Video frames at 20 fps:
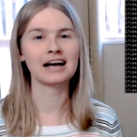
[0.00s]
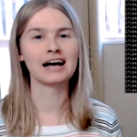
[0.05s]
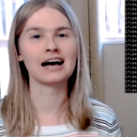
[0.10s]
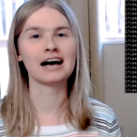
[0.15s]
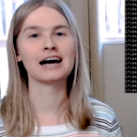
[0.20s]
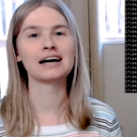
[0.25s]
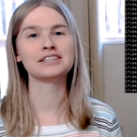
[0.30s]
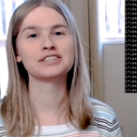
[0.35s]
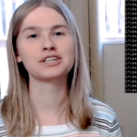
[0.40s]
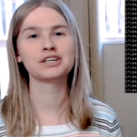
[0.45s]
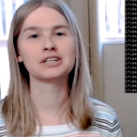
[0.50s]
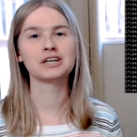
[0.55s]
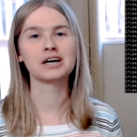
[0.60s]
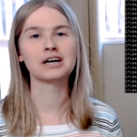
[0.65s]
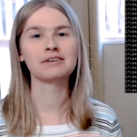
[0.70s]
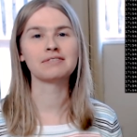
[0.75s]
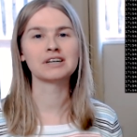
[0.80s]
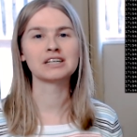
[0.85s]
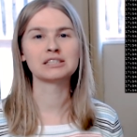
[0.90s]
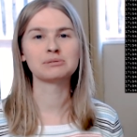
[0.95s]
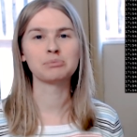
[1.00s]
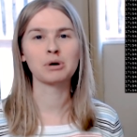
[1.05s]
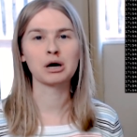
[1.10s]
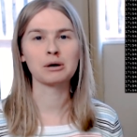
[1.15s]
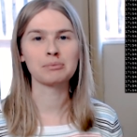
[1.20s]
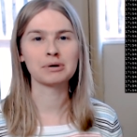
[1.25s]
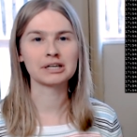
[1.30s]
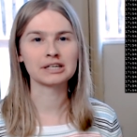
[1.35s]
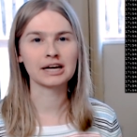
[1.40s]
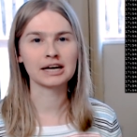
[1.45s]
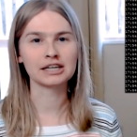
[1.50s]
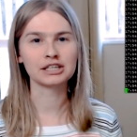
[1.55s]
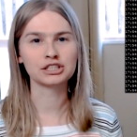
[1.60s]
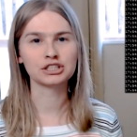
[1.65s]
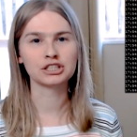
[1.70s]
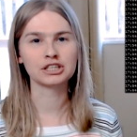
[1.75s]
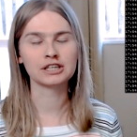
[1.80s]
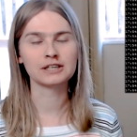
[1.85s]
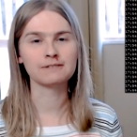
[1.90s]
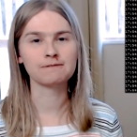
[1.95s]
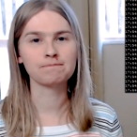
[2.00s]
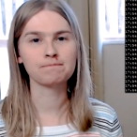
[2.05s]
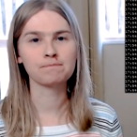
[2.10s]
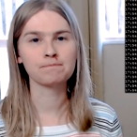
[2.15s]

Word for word: It took a lot of experimentation.